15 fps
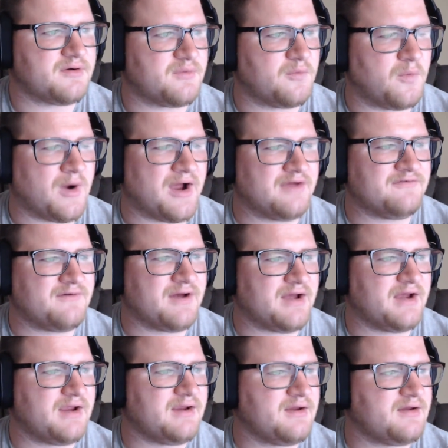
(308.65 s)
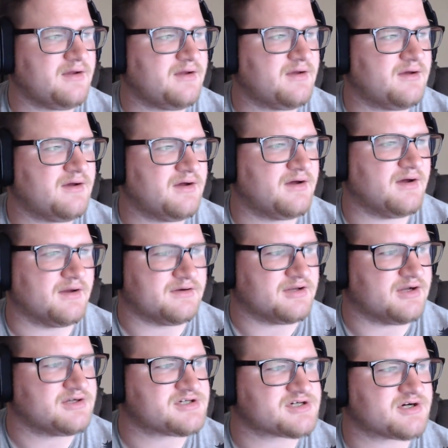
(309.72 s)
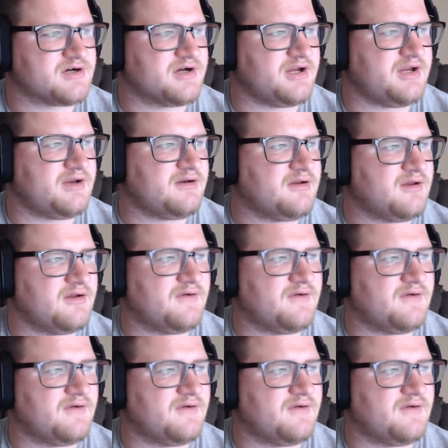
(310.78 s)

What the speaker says: Wi-Fi, a touch screen.